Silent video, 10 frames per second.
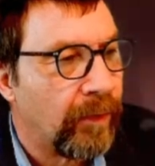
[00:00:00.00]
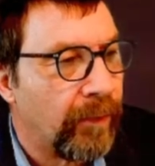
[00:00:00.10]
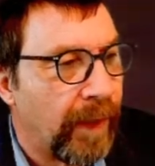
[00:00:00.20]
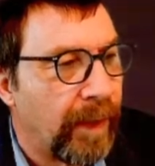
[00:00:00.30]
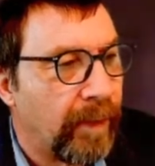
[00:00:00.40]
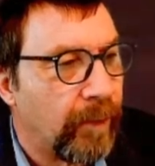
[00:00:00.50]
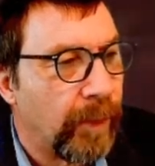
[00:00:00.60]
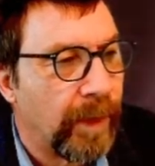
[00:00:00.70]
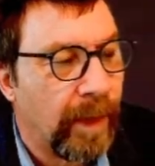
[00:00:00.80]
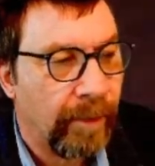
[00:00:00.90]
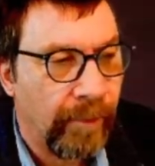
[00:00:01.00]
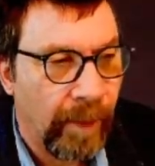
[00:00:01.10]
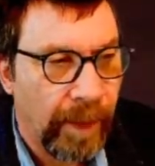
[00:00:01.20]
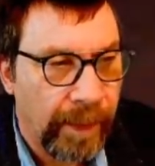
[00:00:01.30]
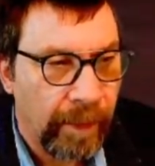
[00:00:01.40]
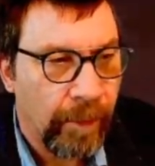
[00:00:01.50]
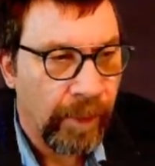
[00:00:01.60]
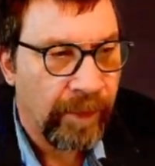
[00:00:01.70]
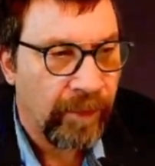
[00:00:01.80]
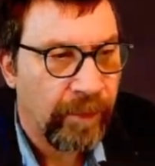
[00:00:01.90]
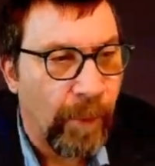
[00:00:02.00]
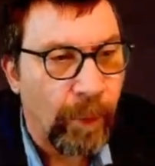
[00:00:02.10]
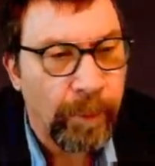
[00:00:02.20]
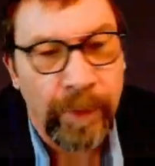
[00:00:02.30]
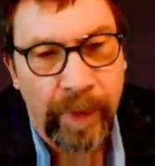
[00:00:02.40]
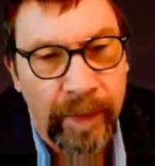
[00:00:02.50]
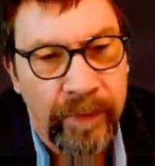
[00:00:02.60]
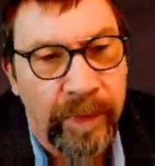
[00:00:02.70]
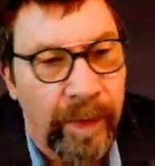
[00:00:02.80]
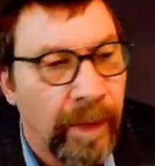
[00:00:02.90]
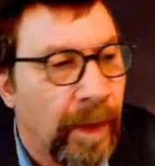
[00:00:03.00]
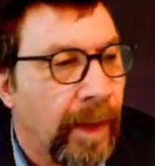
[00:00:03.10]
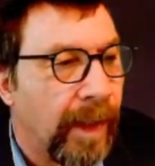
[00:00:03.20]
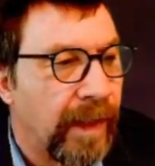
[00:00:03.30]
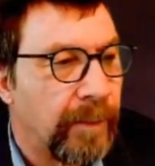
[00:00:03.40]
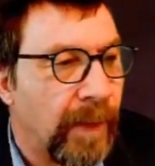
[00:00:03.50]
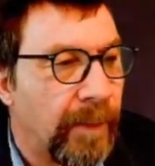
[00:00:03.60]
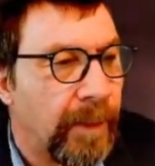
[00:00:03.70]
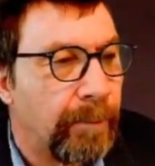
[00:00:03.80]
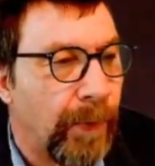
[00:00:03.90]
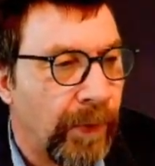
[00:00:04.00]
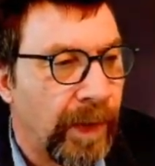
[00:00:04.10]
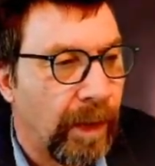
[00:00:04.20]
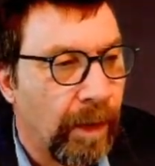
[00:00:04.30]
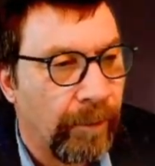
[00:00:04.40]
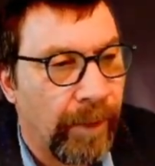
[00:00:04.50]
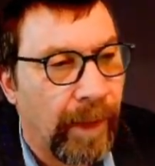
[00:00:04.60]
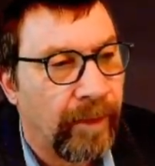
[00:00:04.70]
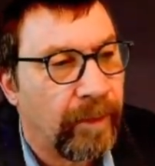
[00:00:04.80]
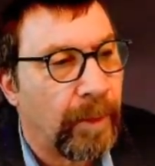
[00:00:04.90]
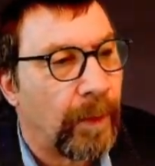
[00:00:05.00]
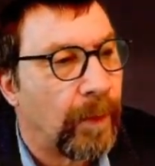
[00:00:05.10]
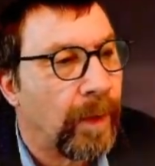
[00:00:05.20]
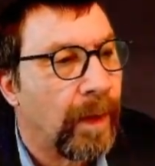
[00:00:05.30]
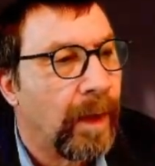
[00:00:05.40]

phase where you have increased smoke production and you may be burning off that smoke,